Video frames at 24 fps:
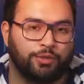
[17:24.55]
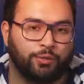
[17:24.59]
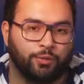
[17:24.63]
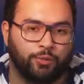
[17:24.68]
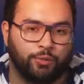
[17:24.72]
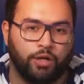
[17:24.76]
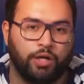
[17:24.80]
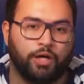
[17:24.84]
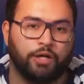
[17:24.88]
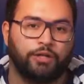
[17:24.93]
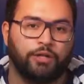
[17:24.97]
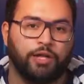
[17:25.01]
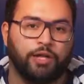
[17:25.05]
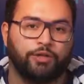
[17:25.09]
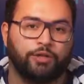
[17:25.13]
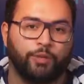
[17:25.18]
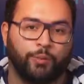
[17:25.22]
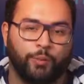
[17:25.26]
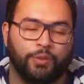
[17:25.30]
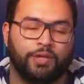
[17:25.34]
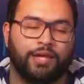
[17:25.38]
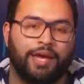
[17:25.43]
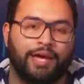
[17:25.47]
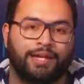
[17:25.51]
to run the
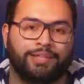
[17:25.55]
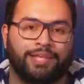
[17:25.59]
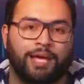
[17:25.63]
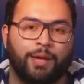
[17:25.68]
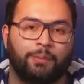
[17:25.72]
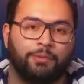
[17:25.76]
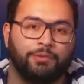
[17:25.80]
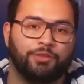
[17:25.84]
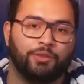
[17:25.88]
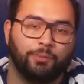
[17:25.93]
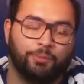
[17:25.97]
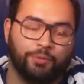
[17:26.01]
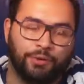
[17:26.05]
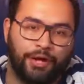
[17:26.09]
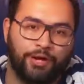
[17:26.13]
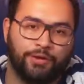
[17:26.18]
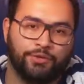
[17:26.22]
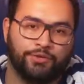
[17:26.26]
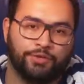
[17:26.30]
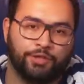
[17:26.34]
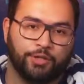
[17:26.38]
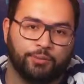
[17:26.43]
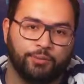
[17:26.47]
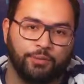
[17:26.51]
React app in the
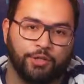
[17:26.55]
browser,